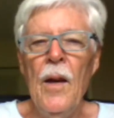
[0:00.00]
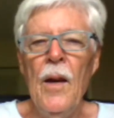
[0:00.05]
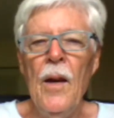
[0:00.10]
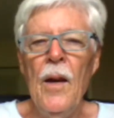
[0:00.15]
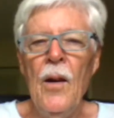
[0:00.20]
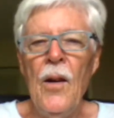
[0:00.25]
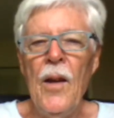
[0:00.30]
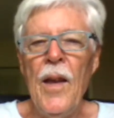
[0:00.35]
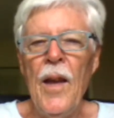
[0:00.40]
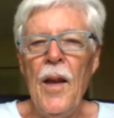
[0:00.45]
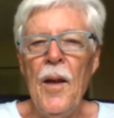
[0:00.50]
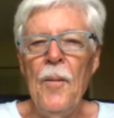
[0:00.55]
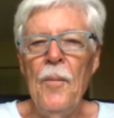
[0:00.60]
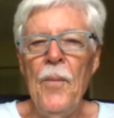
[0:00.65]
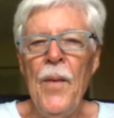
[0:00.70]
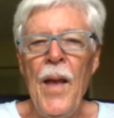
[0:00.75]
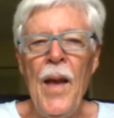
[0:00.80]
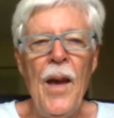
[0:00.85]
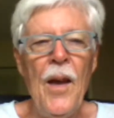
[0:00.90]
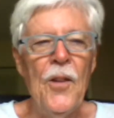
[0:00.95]
Okay,
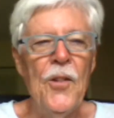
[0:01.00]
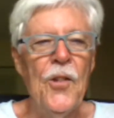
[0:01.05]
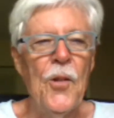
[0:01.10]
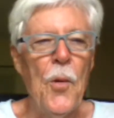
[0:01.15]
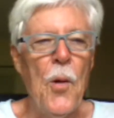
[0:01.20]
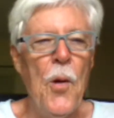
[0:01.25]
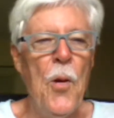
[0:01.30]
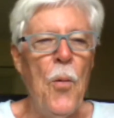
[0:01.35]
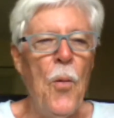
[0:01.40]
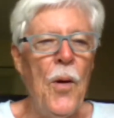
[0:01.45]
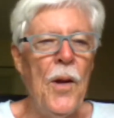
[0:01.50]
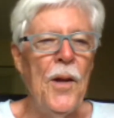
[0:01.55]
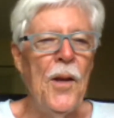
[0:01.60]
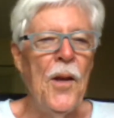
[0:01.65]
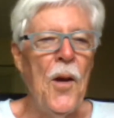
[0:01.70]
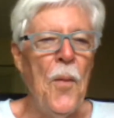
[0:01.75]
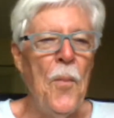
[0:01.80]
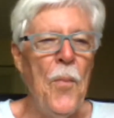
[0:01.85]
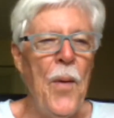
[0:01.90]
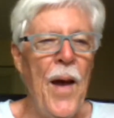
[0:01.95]
now so we want to
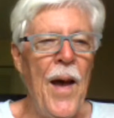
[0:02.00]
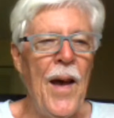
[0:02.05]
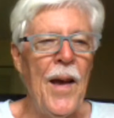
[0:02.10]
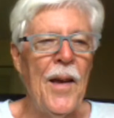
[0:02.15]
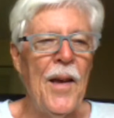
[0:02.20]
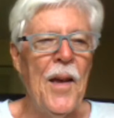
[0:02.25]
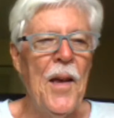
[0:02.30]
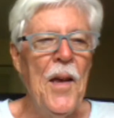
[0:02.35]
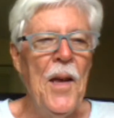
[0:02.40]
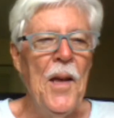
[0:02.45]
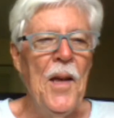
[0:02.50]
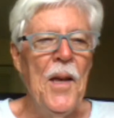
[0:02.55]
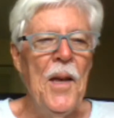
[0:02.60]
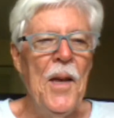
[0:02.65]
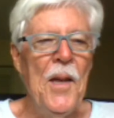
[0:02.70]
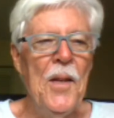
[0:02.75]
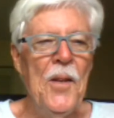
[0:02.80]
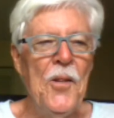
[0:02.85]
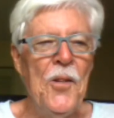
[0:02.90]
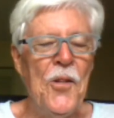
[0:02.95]
go back
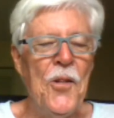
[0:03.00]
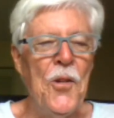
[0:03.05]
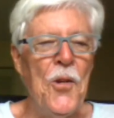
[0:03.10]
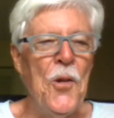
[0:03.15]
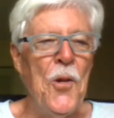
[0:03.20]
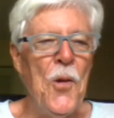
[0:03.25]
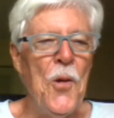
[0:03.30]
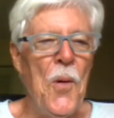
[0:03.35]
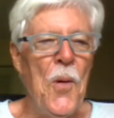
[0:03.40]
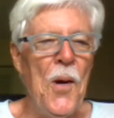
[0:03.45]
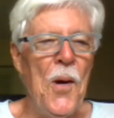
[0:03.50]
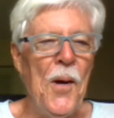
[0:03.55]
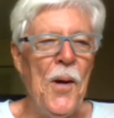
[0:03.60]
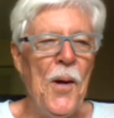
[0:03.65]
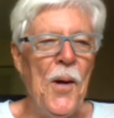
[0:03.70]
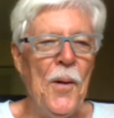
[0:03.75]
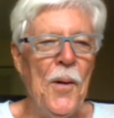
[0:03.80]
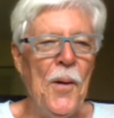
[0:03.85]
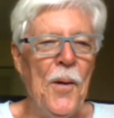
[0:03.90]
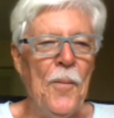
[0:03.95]

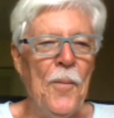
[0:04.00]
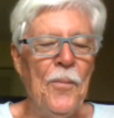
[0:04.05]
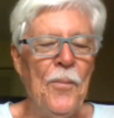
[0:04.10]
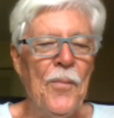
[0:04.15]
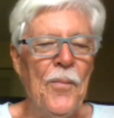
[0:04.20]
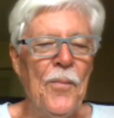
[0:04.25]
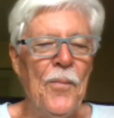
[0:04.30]
to